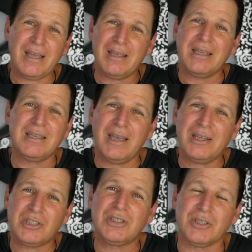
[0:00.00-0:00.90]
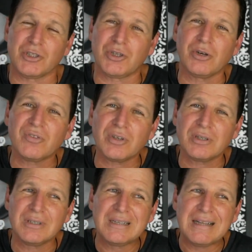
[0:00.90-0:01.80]
engage the
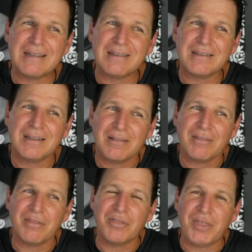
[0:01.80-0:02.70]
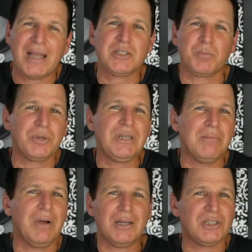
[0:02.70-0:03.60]
server, that pretty
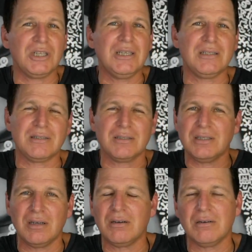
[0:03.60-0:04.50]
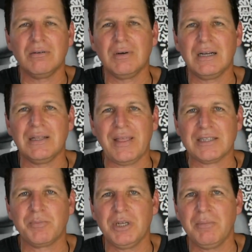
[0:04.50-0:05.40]
much is,
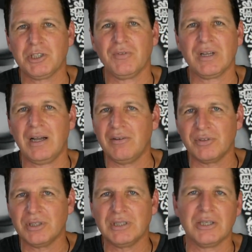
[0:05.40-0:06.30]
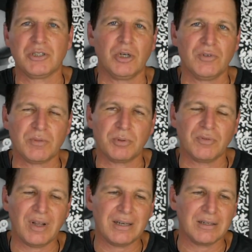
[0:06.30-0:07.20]
that's pretty much of a covered service
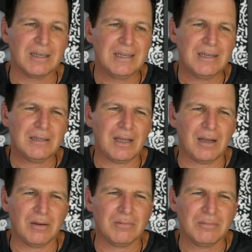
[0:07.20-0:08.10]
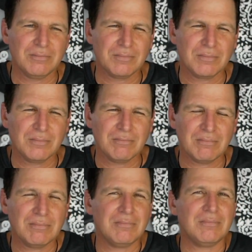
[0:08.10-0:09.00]
provider. Now,
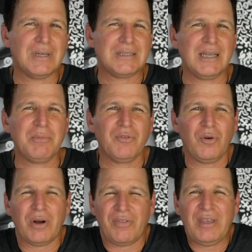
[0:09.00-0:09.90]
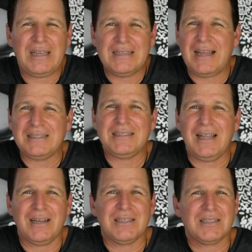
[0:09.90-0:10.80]
I said it before, I think in
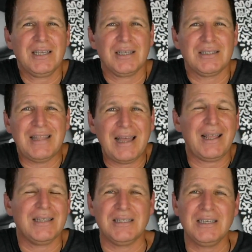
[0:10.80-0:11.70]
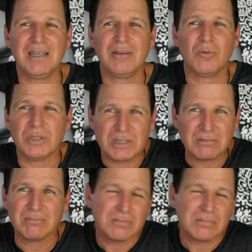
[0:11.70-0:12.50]
1996, that idea was